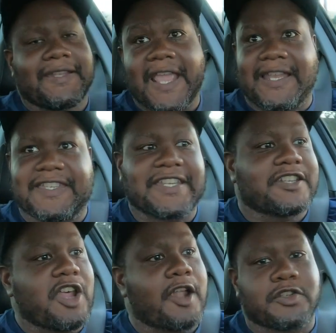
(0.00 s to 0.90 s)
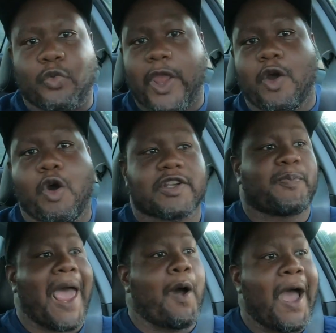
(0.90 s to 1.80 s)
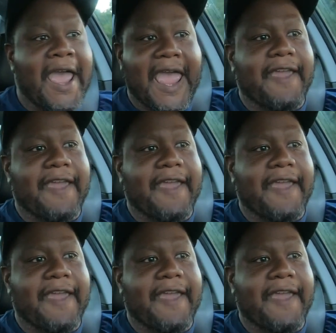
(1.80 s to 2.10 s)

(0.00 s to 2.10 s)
nearly 600 wheel horsepower,